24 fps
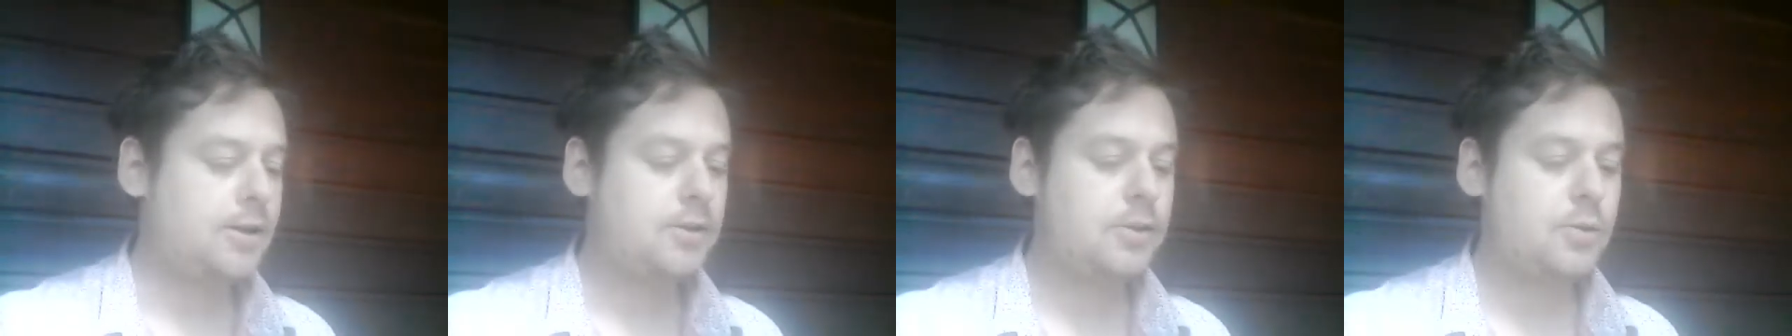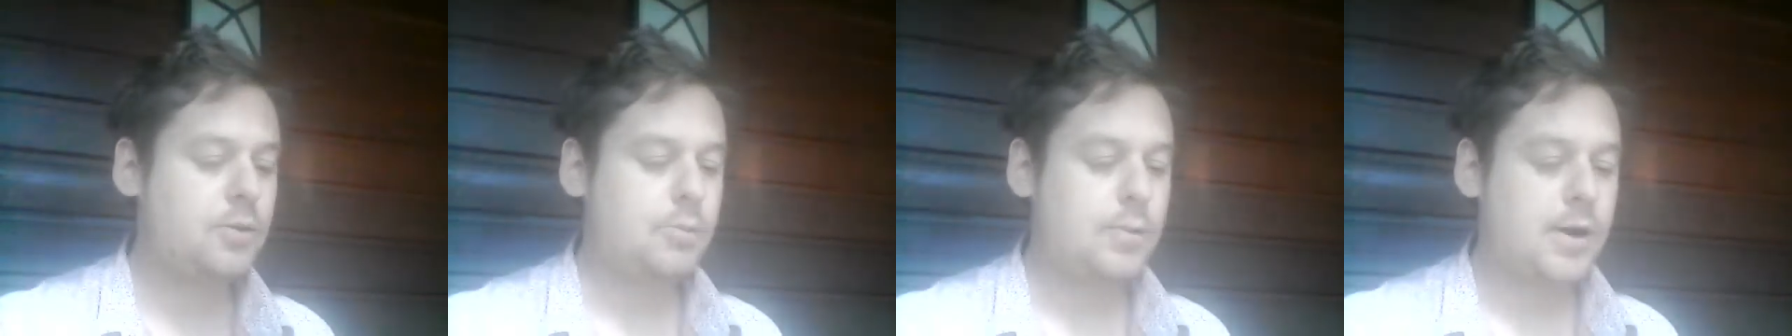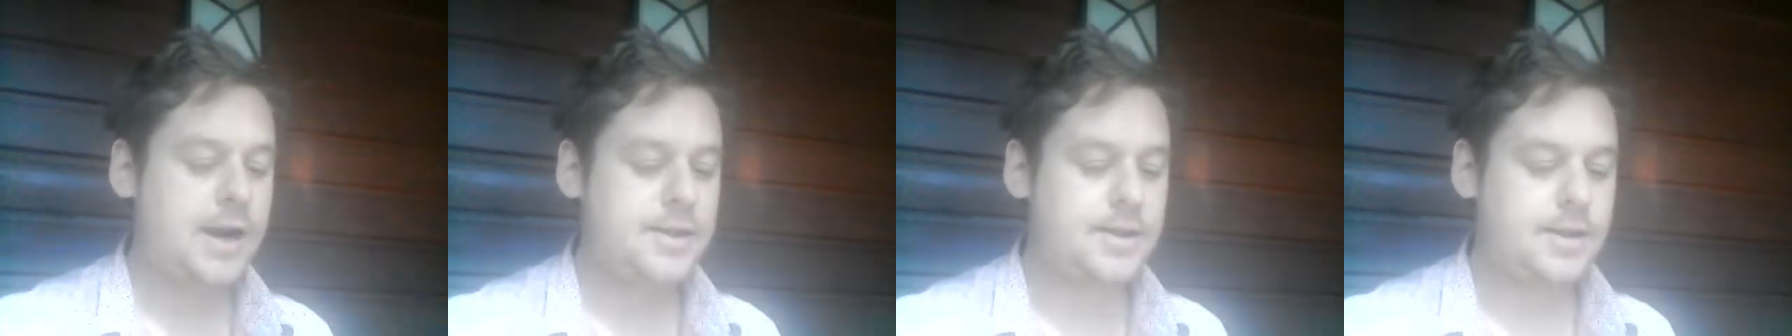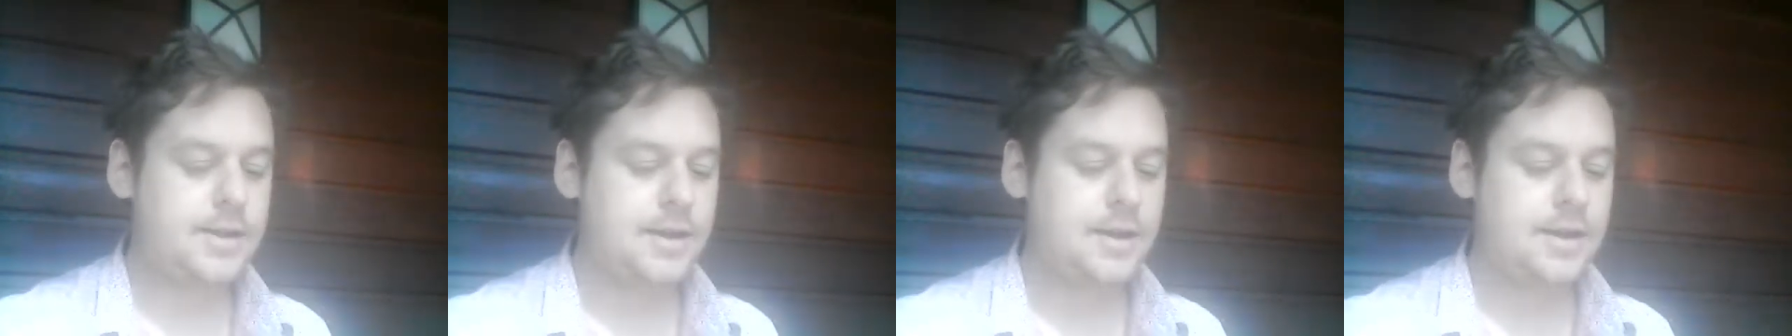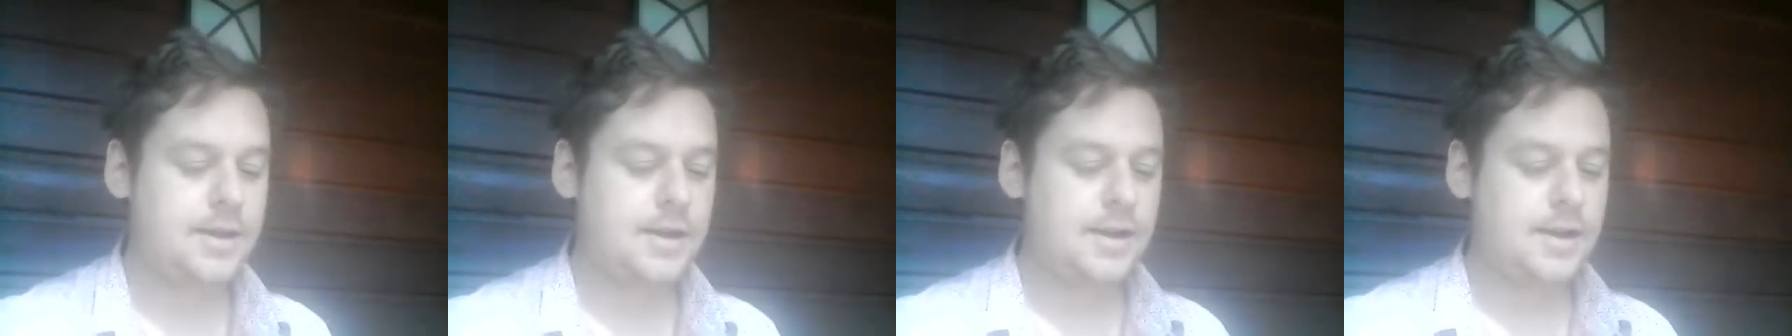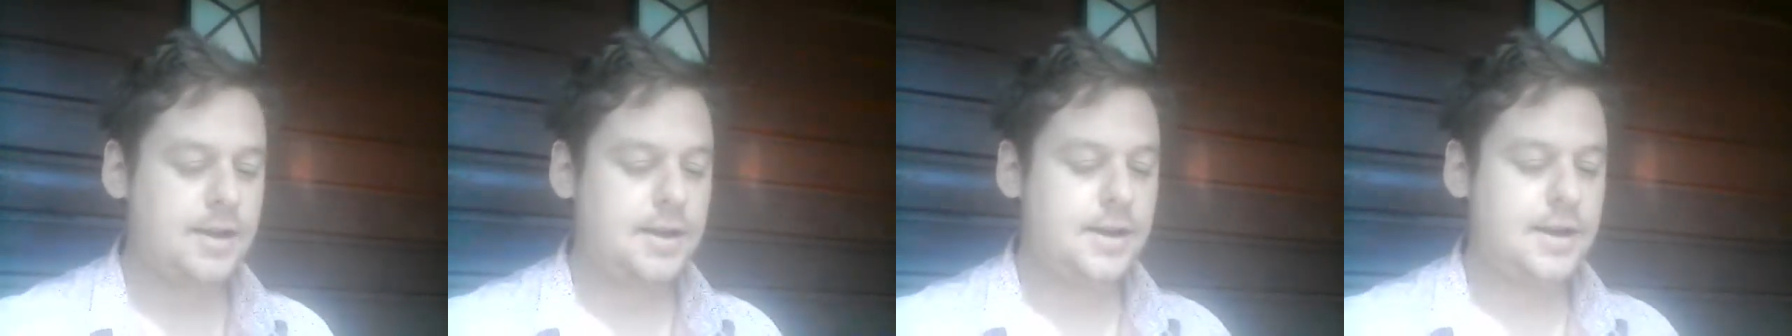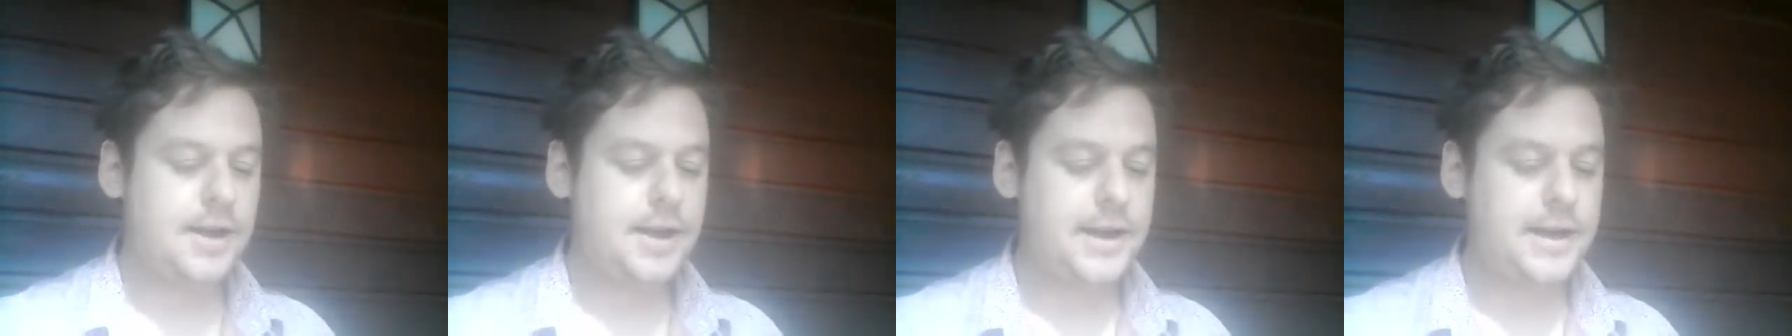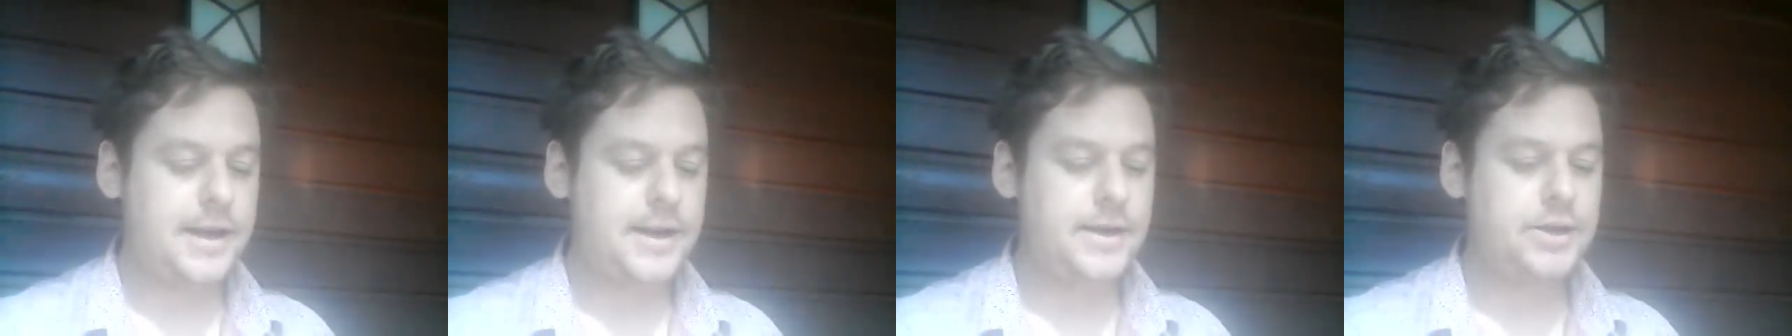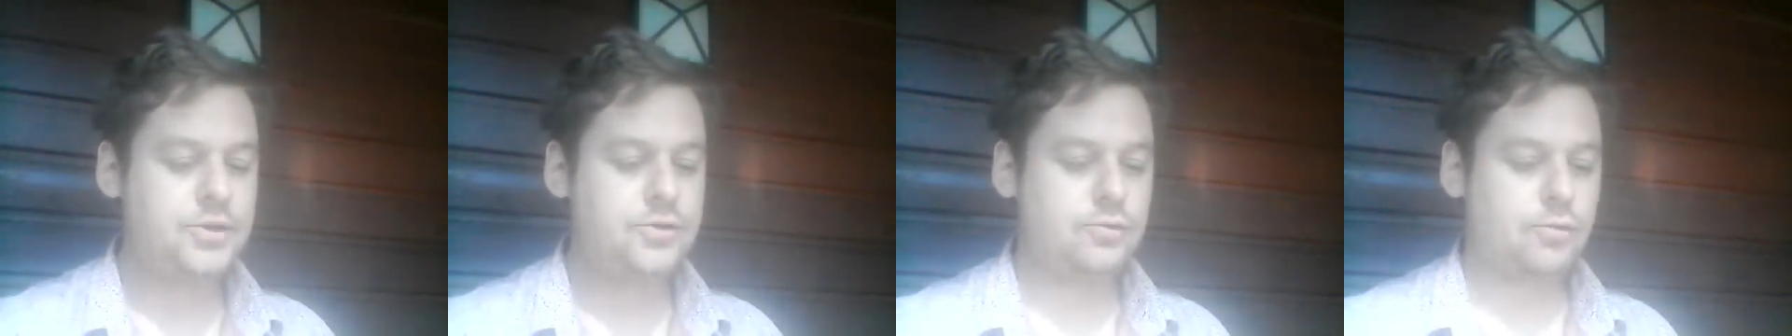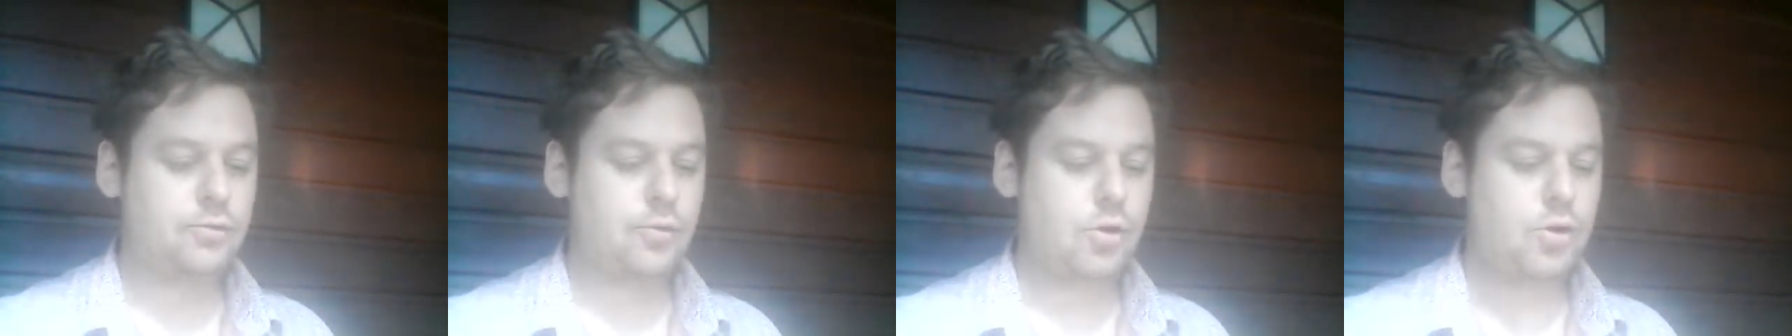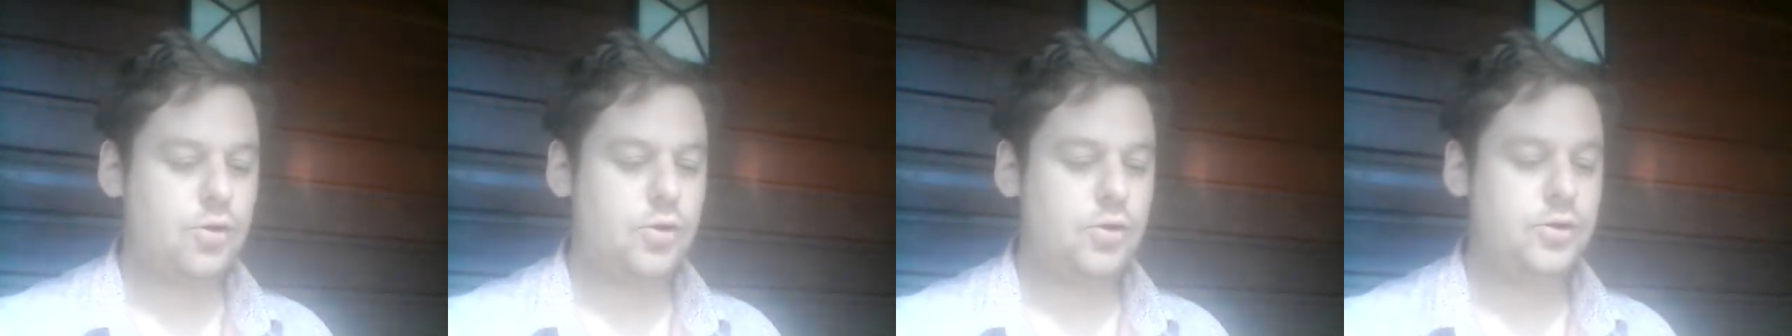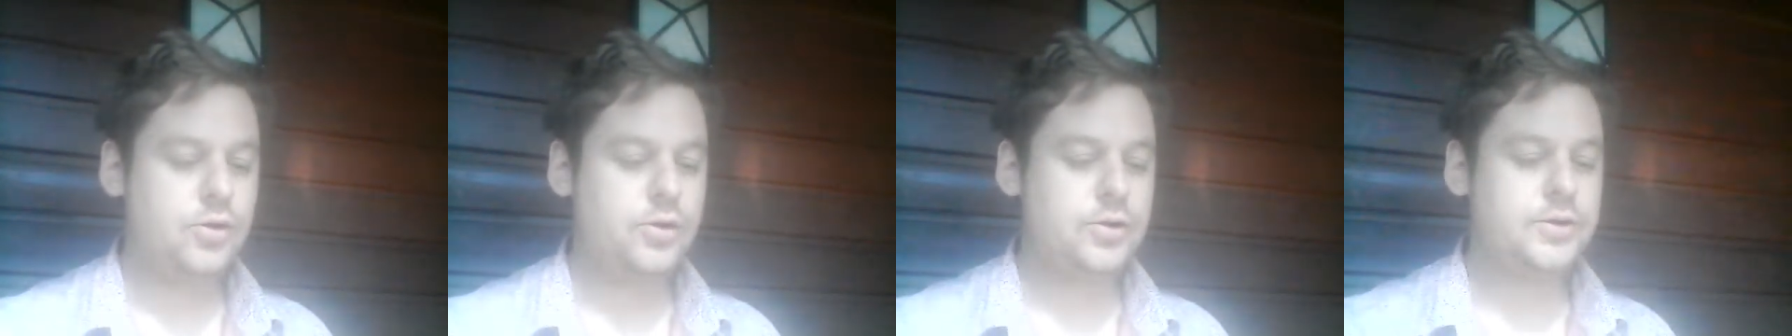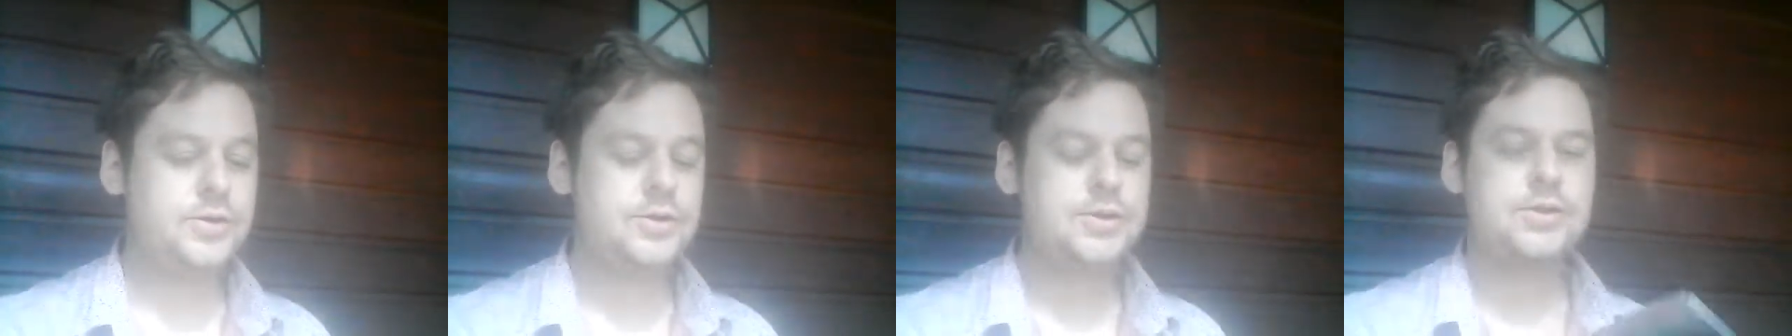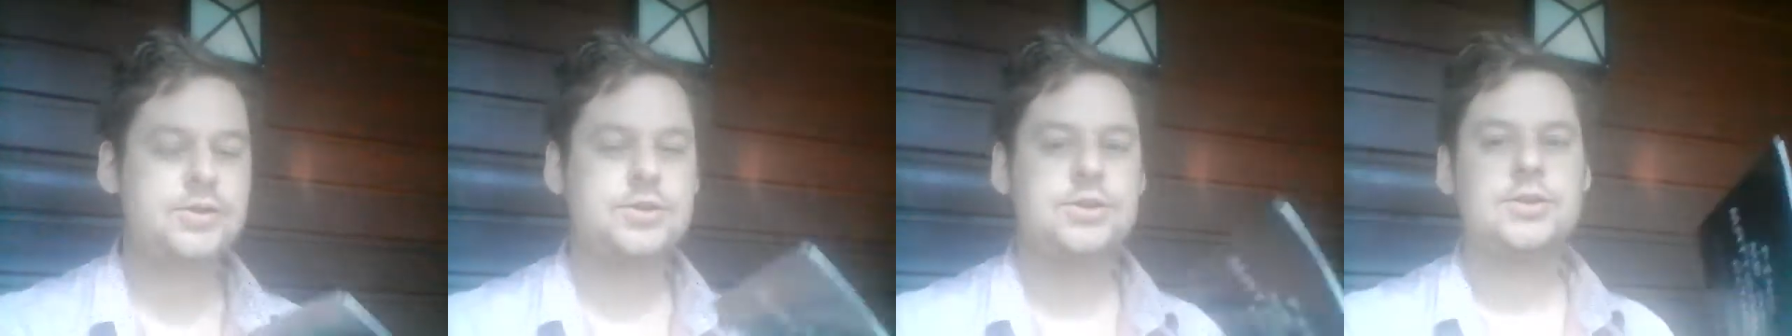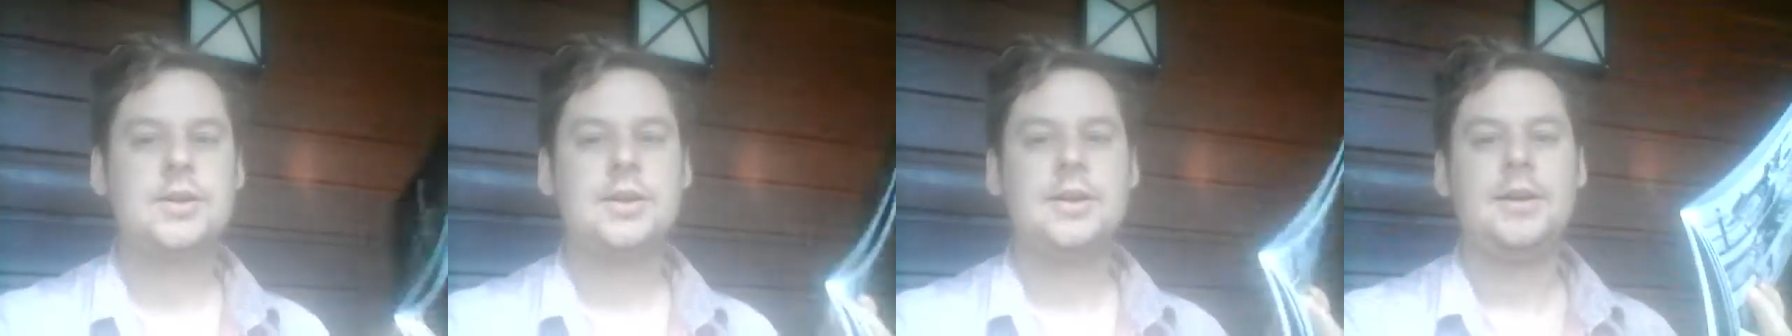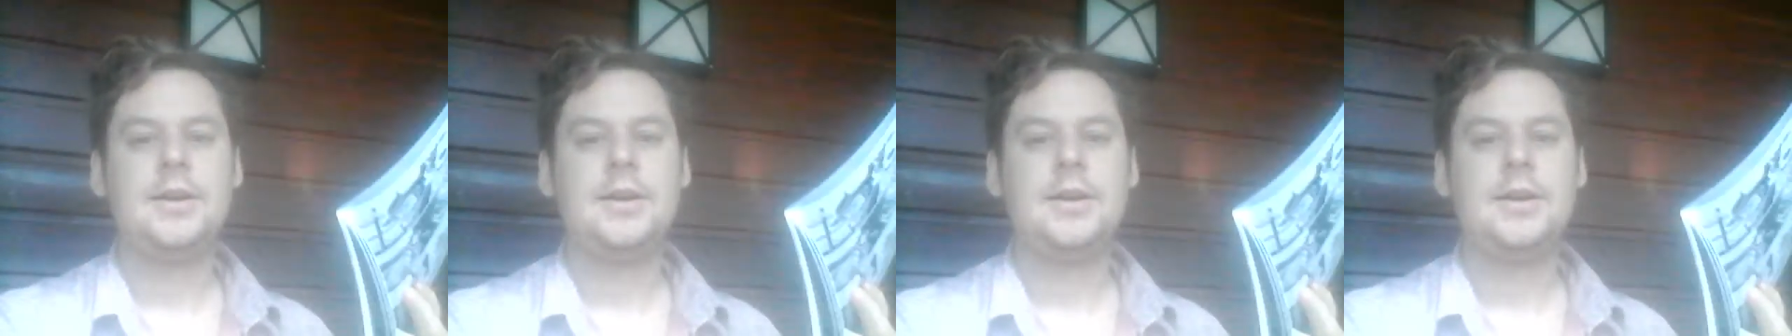The way that he draws